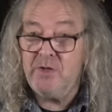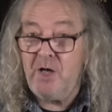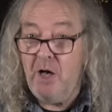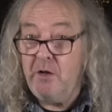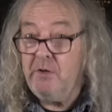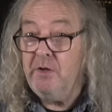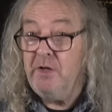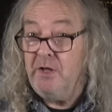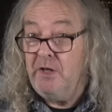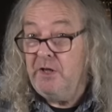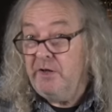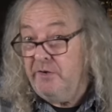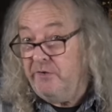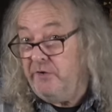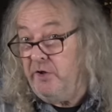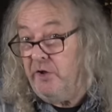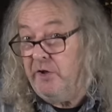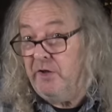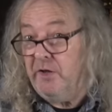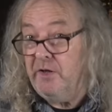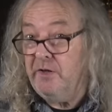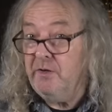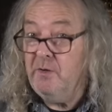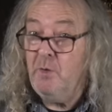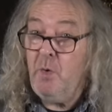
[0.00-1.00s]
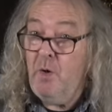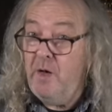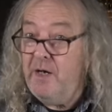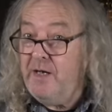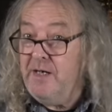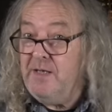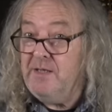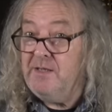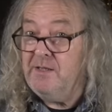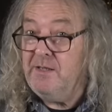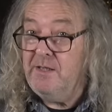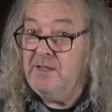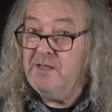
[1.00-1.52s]
So you can quite
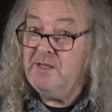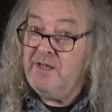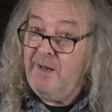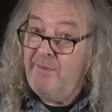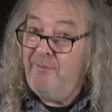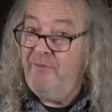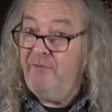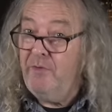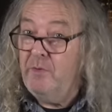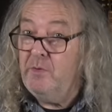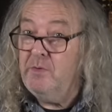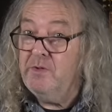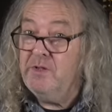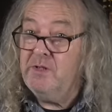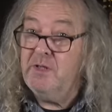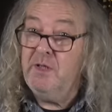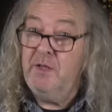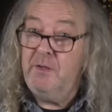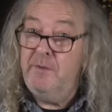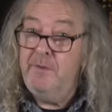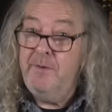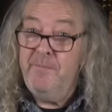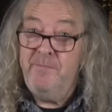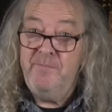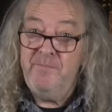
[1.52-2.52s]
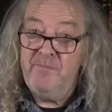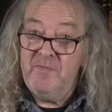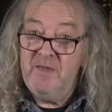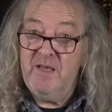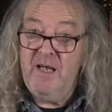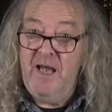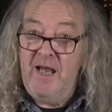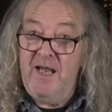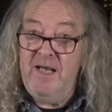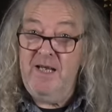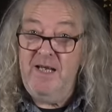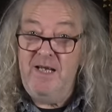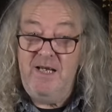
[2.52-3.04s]
easily skip forward to
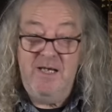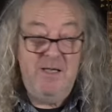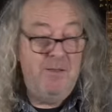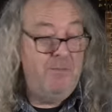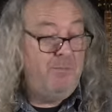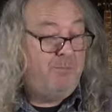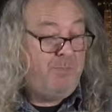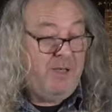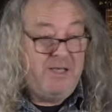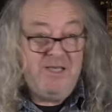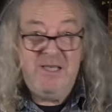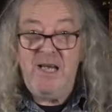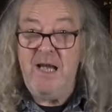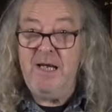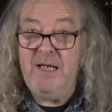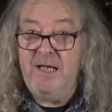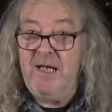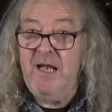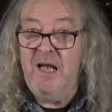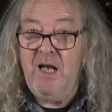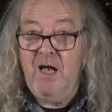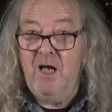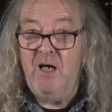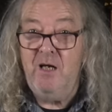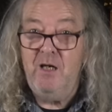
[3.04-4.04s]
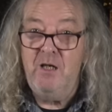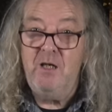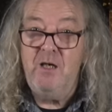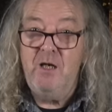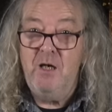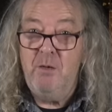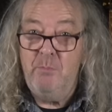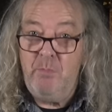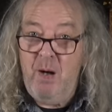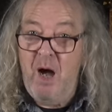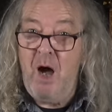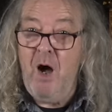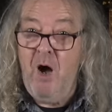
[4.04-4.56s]
any particular
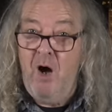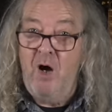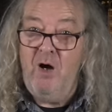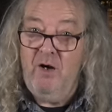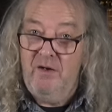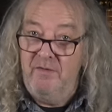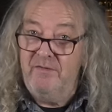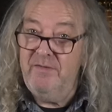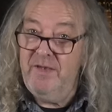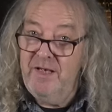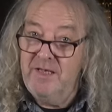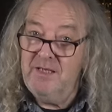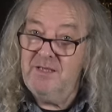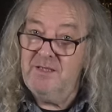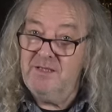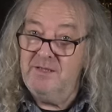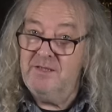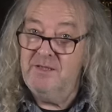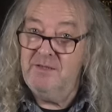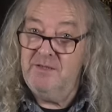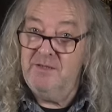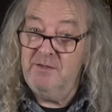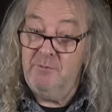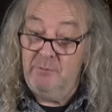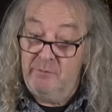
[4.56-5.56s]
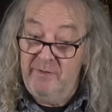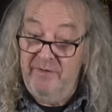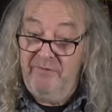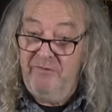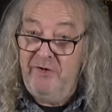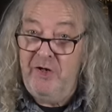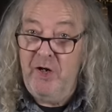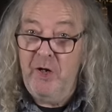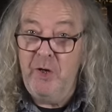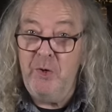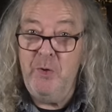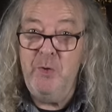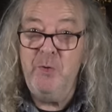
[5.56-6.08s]
part of this
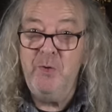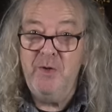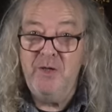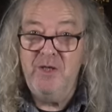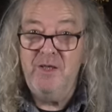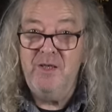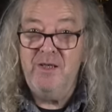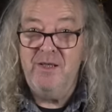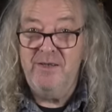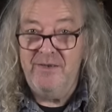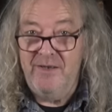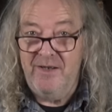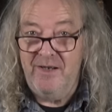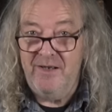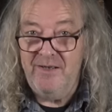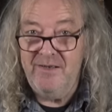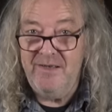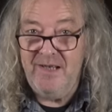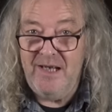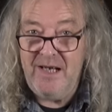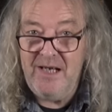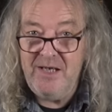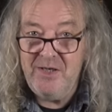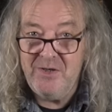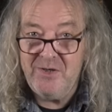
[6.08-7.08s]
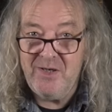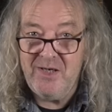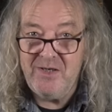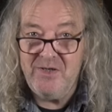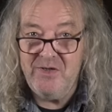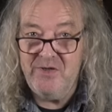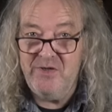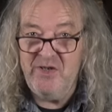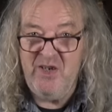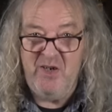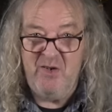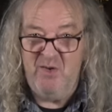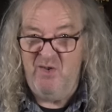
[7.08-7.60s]
review that
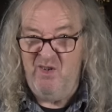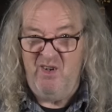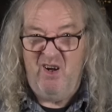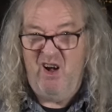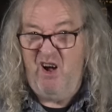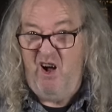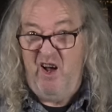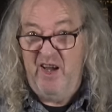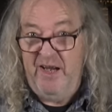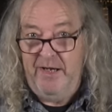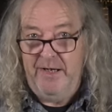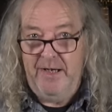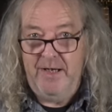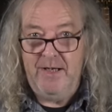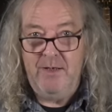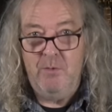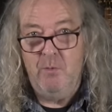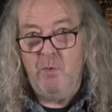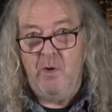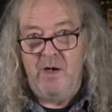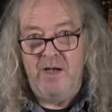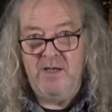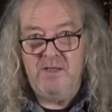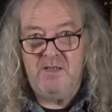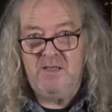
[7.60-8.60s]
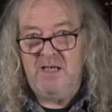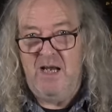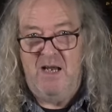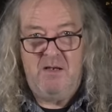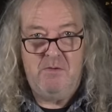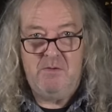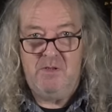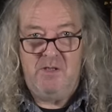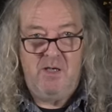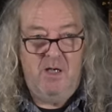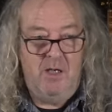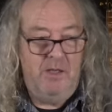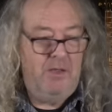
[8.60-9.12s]
interests you, i.e. what it
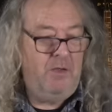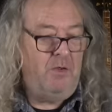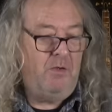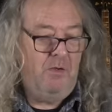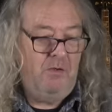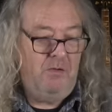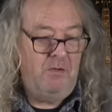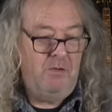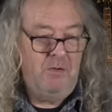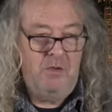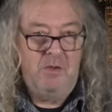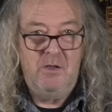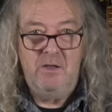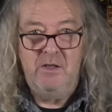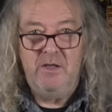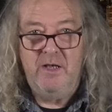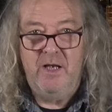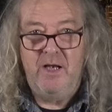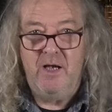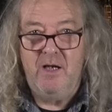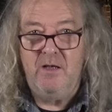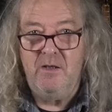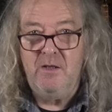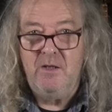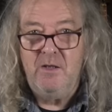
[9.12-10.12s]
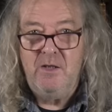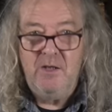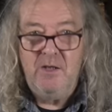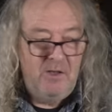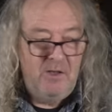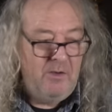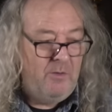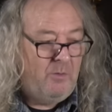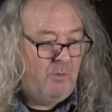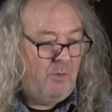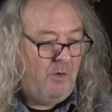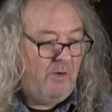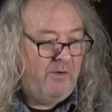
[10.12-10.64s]
sounds like or, you know,
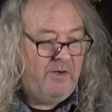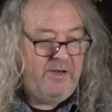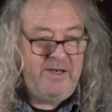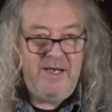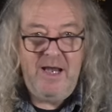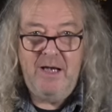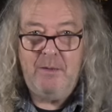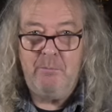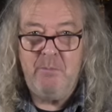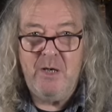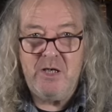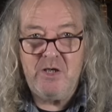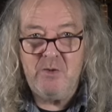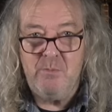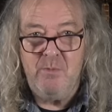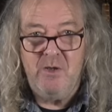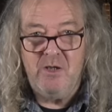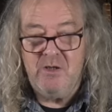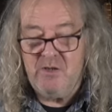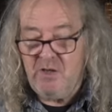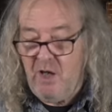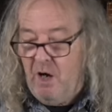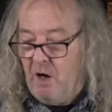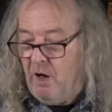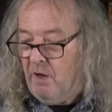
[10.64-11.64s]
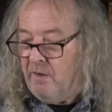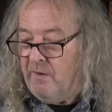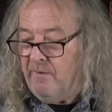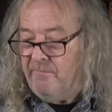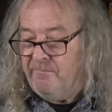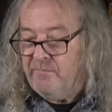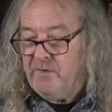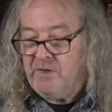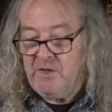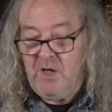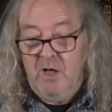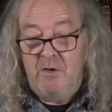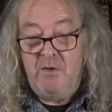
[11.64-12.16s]
what the neck measurements are.
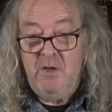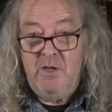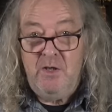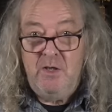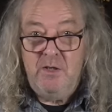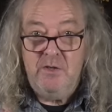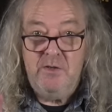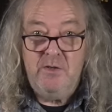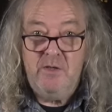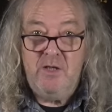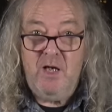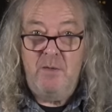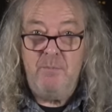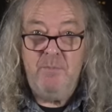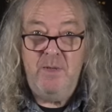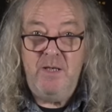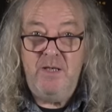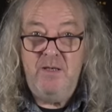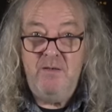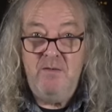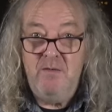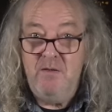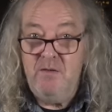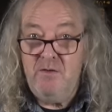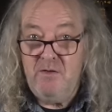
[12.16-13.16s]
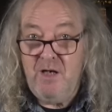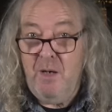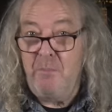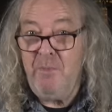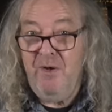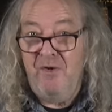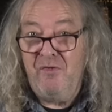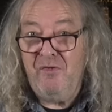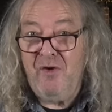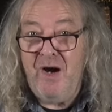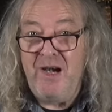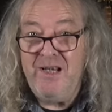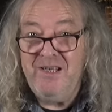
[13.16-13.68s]
So don't be
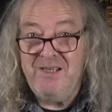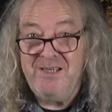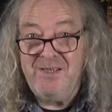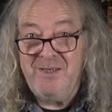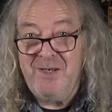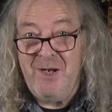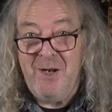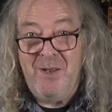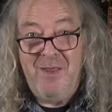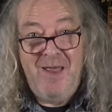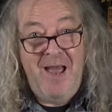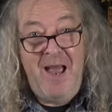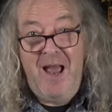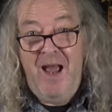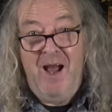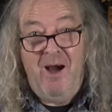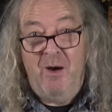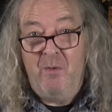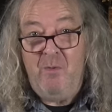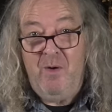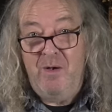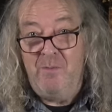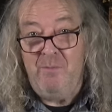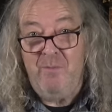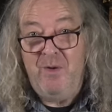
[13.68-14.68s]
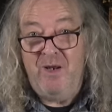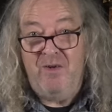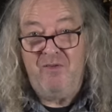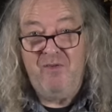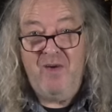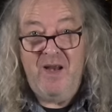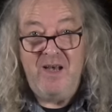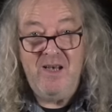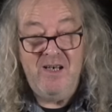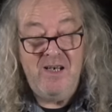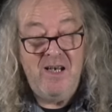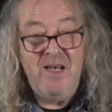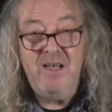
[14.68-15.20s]
afraid to do that. I won't be
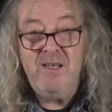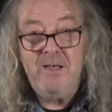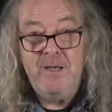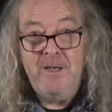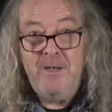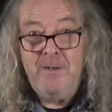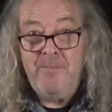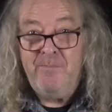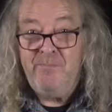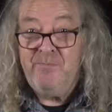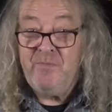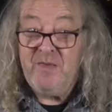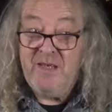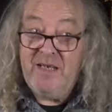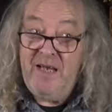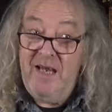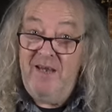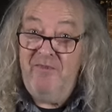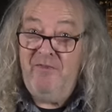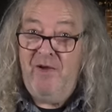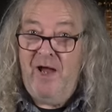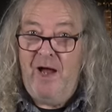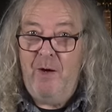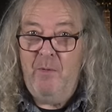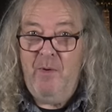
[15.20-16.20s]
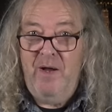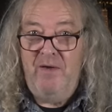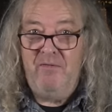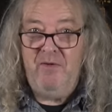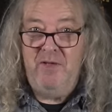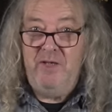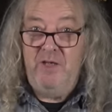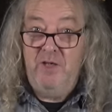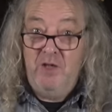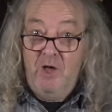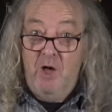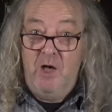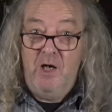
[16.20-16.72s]
offended. If, however,
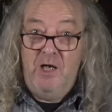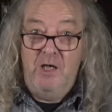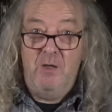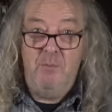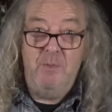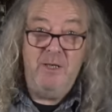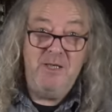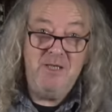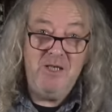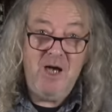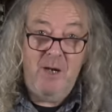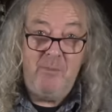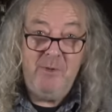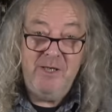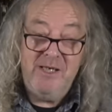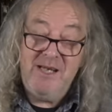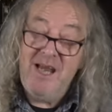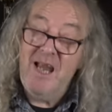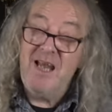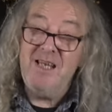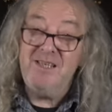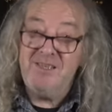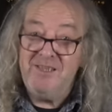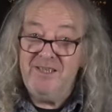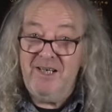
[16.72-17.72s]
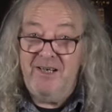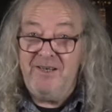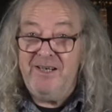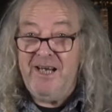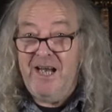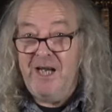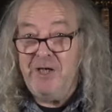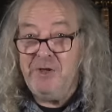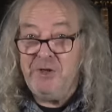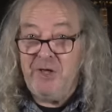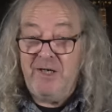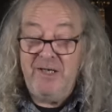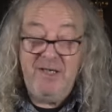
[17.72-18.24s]
you've got a little bit of time on your hands, go and
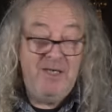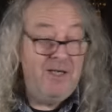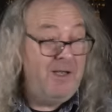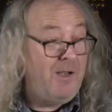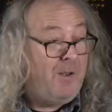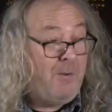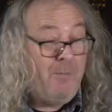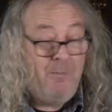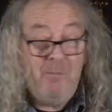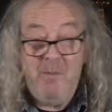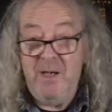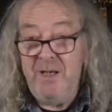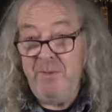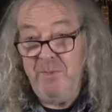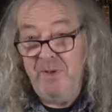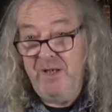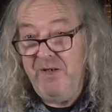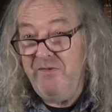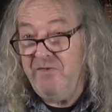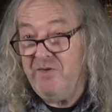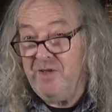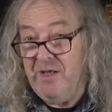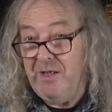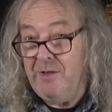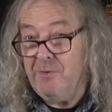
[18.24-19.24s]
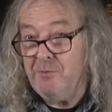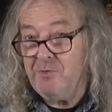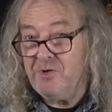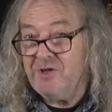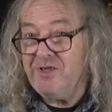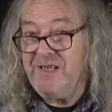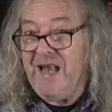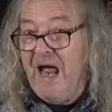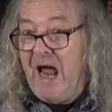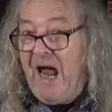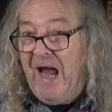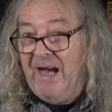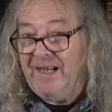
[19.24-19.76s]
get a drink, maybe even a little
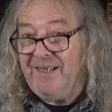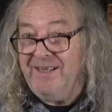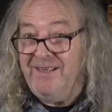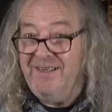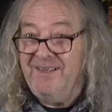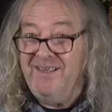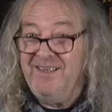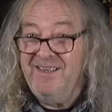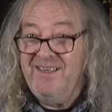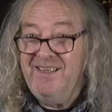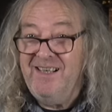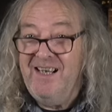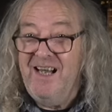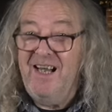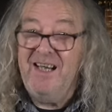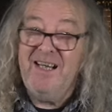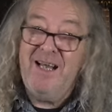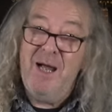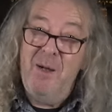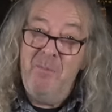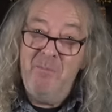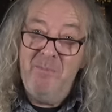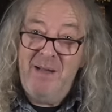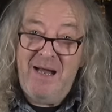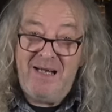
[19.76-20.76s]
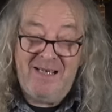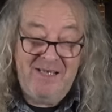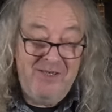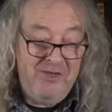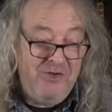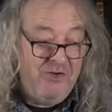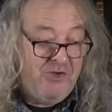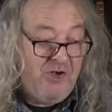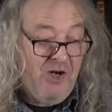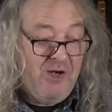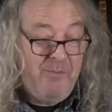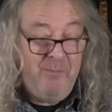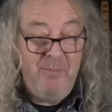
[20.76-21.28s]
snack, and come back
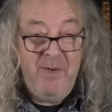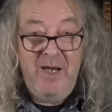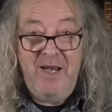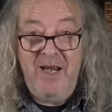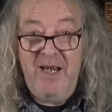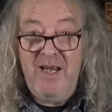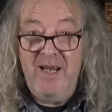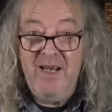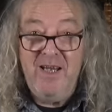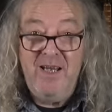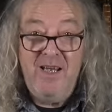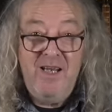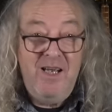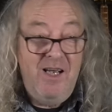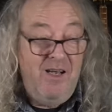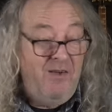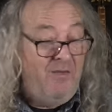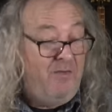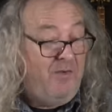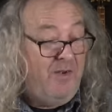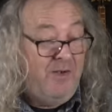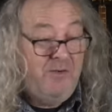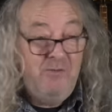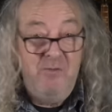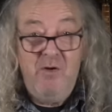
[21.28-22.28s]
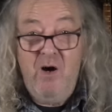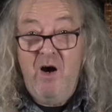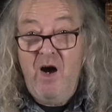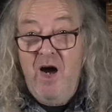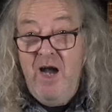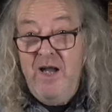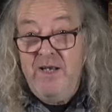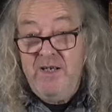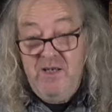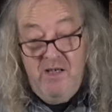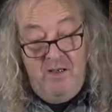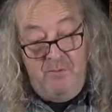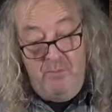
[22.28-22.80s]
and join me for the
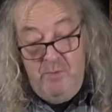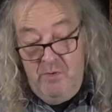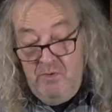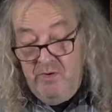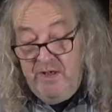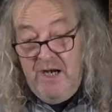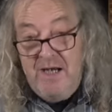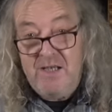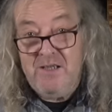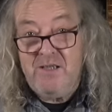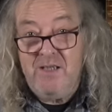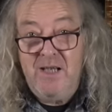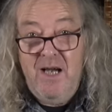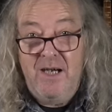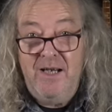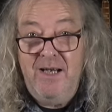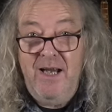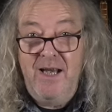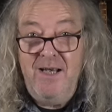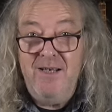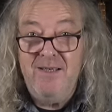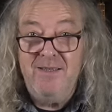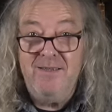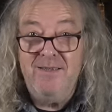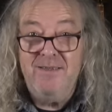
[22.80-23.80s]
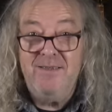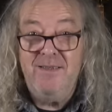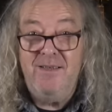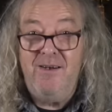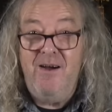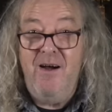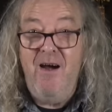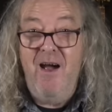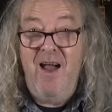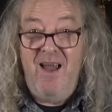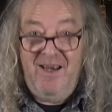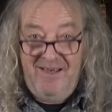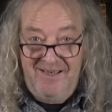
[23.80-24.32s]
ride, and we'll get stuck in.
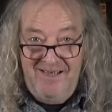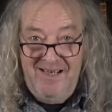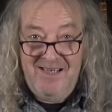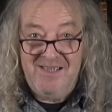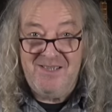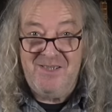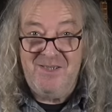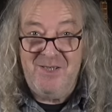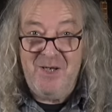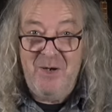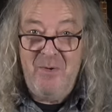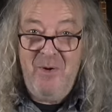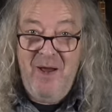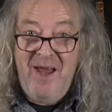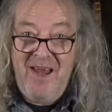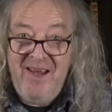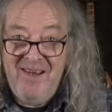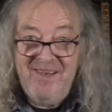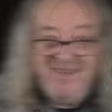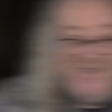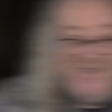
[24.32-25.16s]
All right, let's do it.